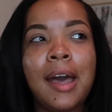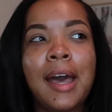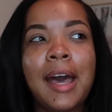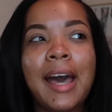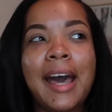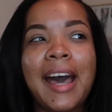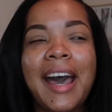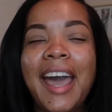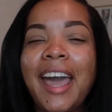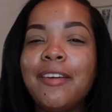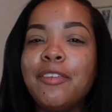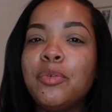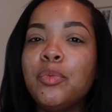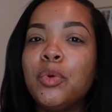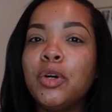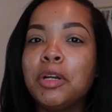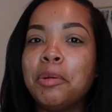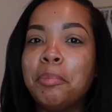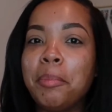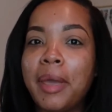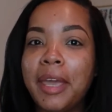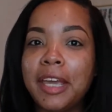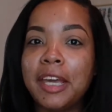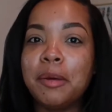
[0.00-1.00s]
I haven't
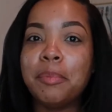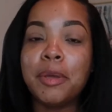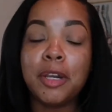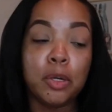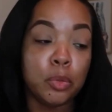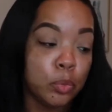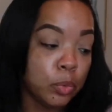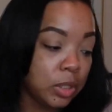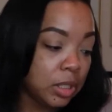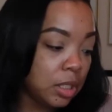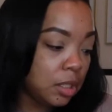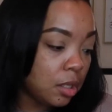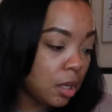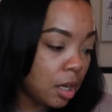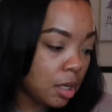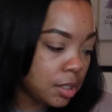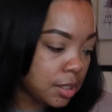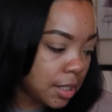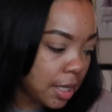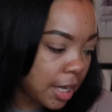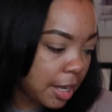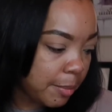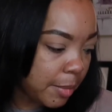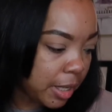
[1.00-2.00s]
worn makeup in a really long
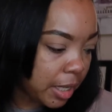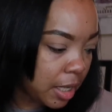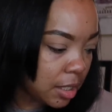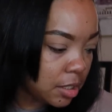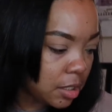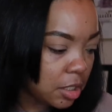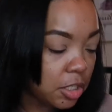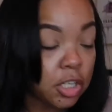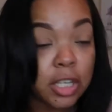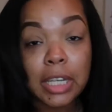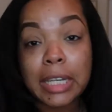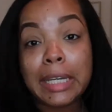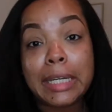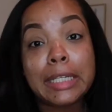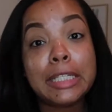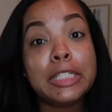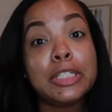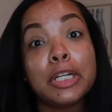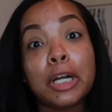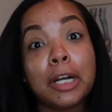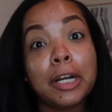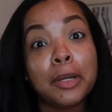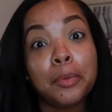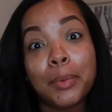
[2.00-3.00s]
time. I guess I should get
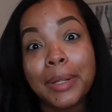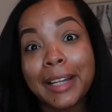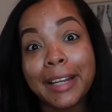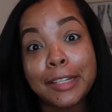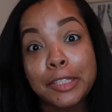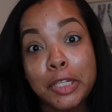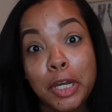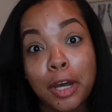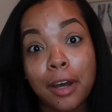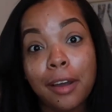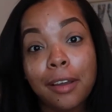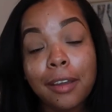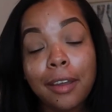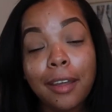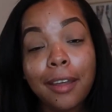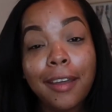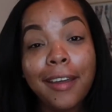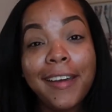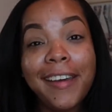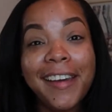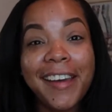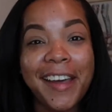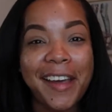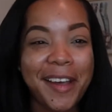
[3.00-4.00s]
started while I talk.
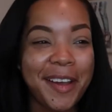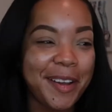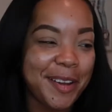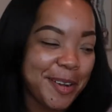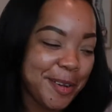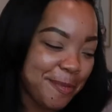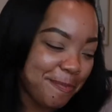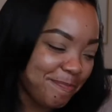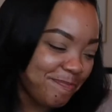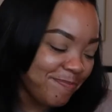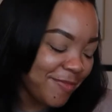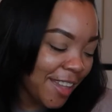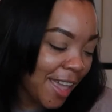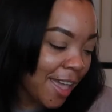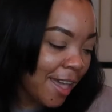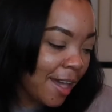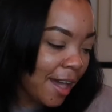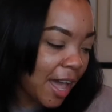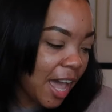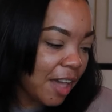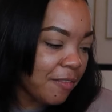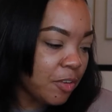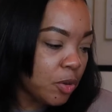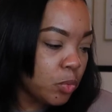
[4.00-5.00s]
I
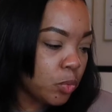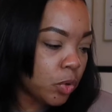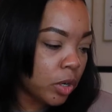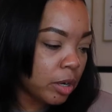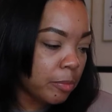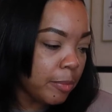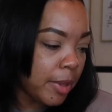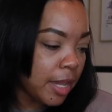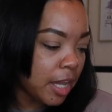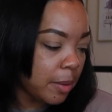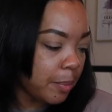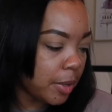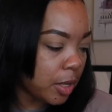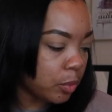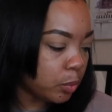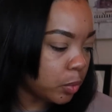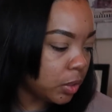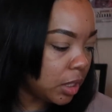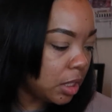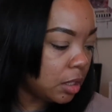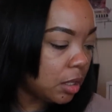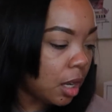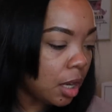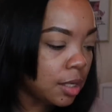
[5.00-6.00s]
haven't worn makeup in a
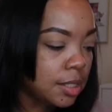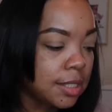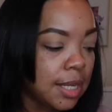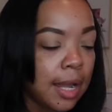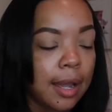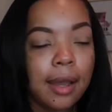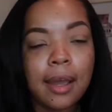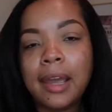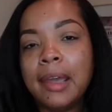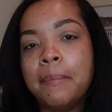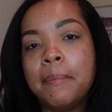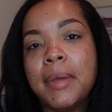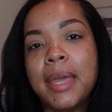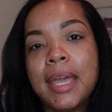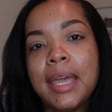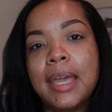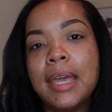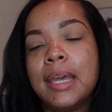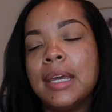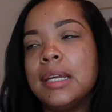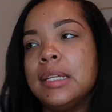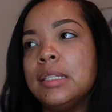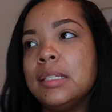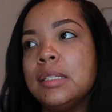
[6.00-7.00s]
really long time,
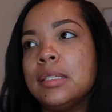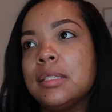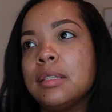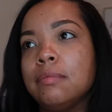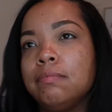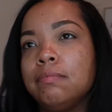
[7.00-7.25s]
and